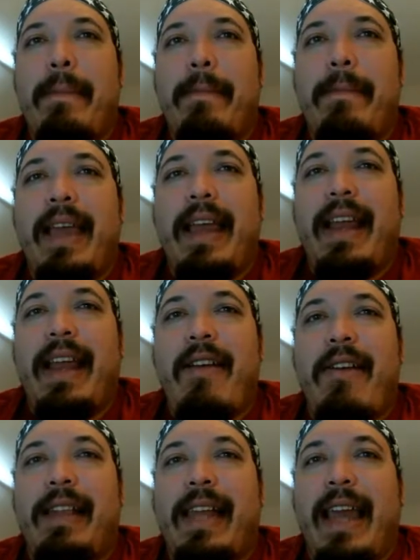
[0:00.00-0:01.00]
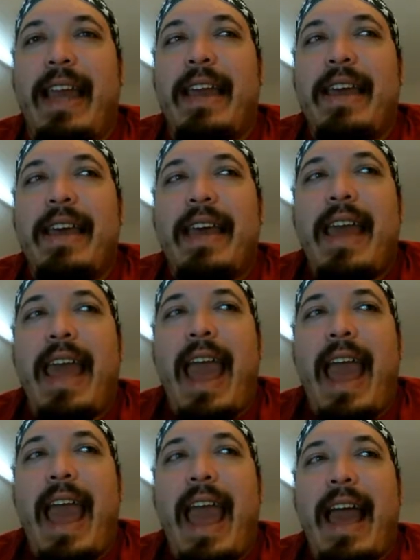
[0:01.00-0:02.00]
inherently.
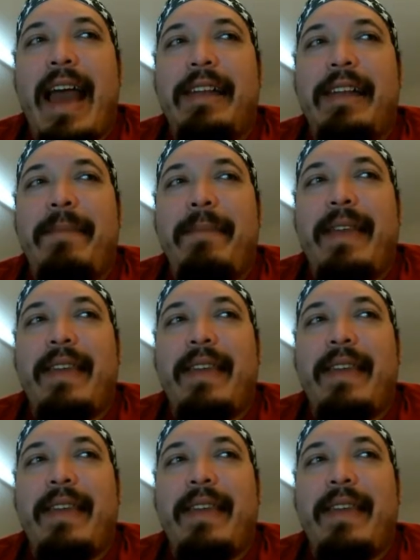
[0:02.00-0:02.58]
And to me,